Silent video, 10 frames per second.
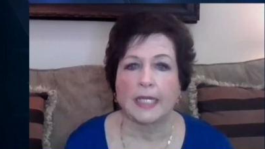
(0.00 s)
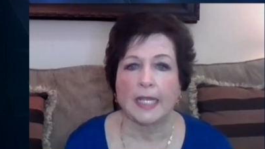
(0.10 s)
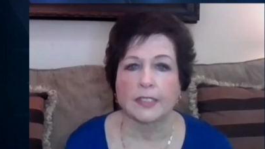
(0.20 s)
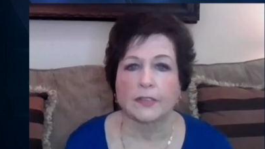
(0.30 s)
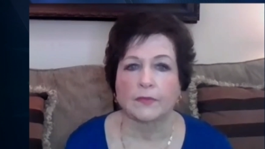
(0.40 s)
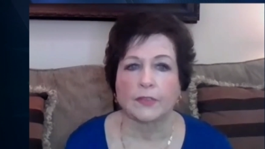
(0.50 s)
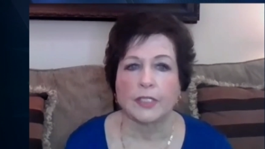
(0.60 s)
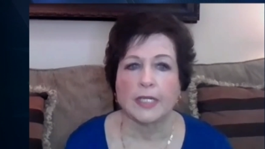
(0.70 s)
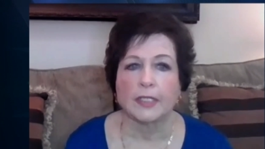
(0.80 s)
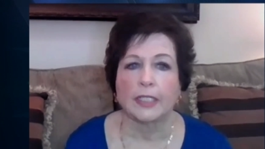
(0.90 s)
cancer for
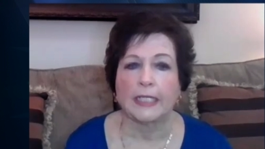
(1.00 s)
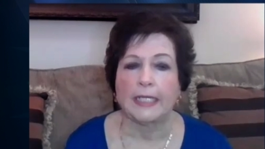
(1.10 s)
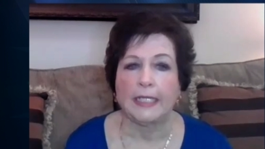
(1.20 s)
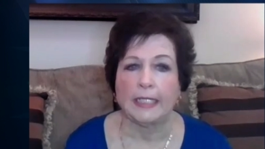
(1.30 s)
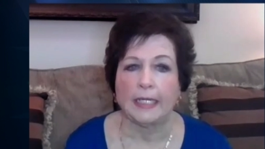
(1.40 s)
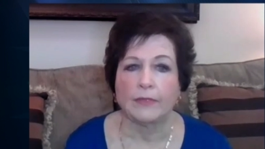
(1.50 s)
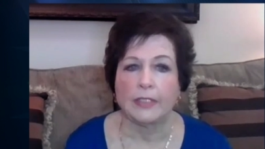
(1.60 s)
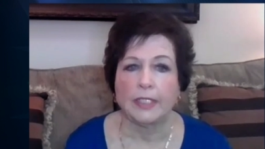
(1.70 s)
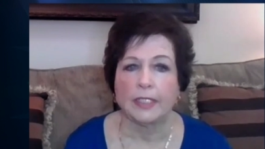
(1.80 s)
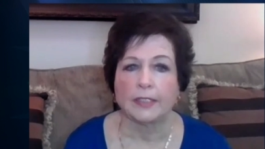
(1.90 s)
nearly
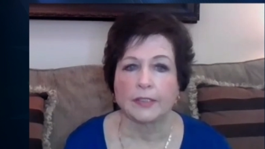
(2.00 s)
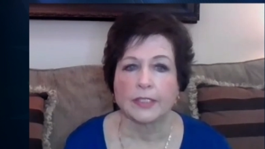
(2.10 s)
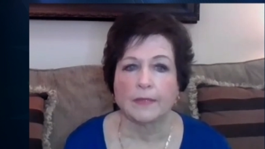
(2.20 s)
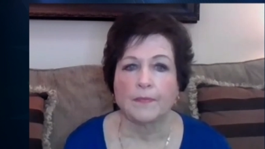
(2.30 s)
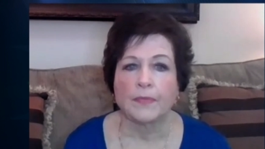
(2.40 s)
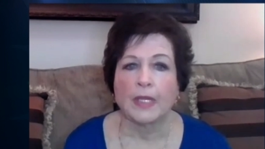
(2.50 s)
11 years.